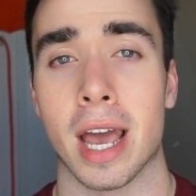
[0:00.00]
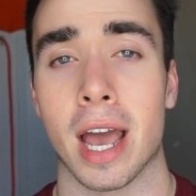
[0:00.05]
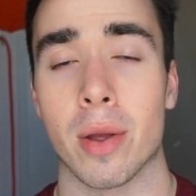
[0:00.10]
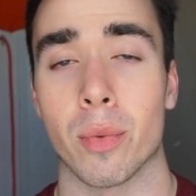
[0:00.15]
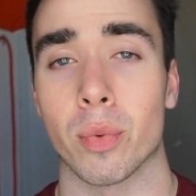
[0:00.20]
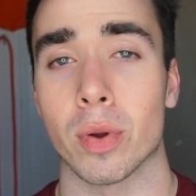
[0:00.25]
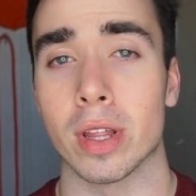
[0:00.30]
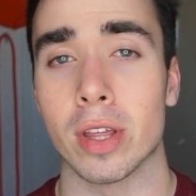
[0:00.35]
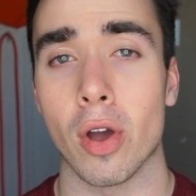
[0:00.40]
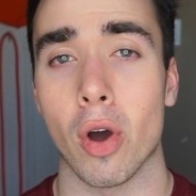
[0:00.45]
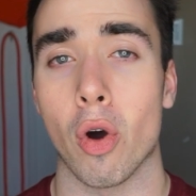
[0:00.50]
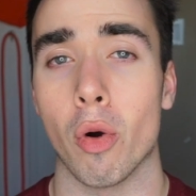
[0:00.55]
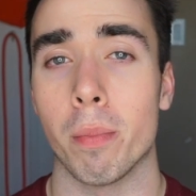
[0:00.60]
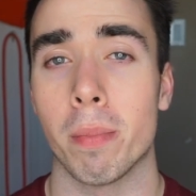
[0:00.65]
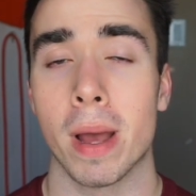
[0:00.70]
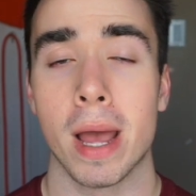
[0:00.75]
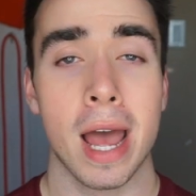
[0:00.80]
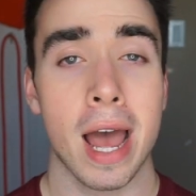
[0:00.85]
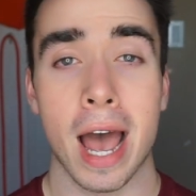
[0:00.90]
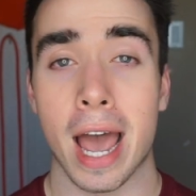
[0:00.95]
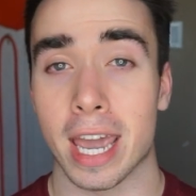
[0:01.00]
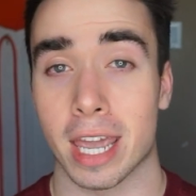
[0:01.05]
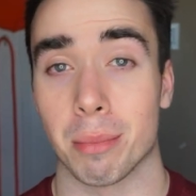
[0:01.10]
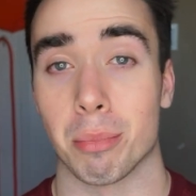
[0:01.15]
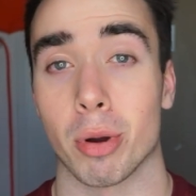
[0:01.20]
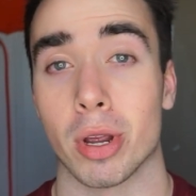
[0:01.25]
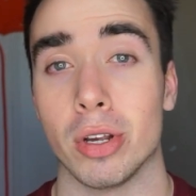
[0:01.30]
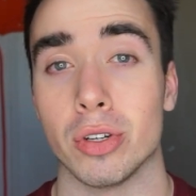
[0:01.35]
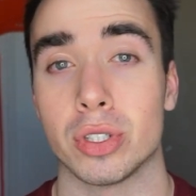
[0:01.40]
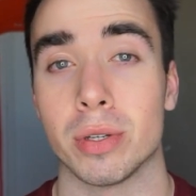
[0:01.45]
I really hope I can
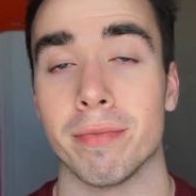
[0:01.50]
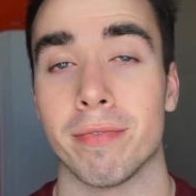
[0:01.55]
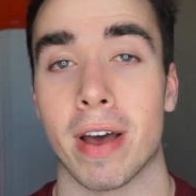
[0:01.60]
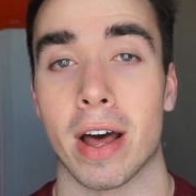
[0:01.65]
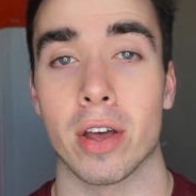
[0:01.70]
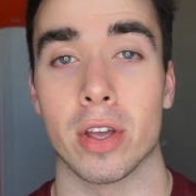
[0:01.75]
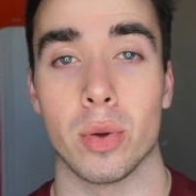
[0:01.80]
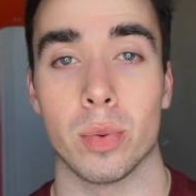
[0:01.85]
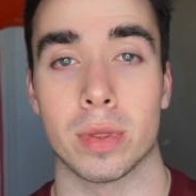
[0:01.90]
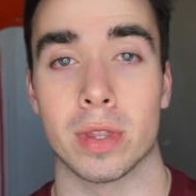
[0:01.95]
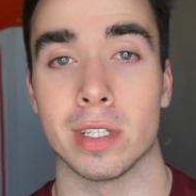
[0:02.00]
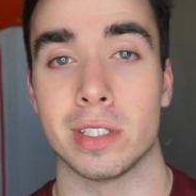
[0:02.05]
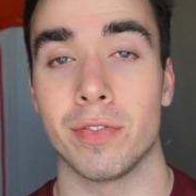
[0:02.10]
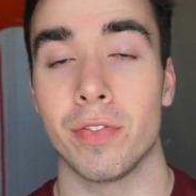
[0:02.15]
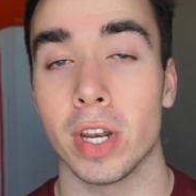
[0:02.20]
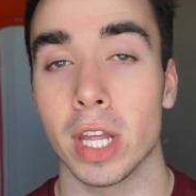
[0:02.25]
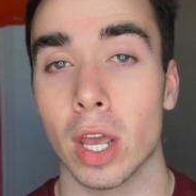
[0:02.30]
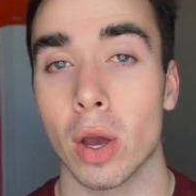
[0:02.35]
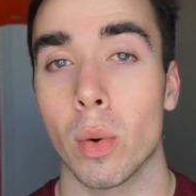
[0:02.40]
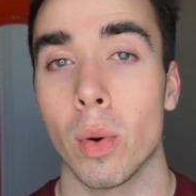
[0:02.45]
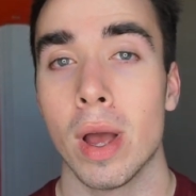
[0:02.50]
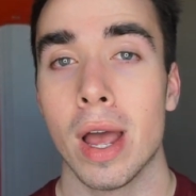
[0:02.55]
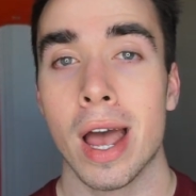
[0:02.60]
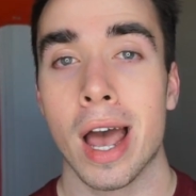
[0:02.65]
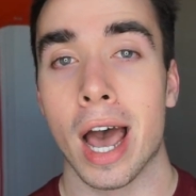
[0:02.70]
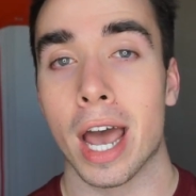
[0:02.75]
bring you some value with this video.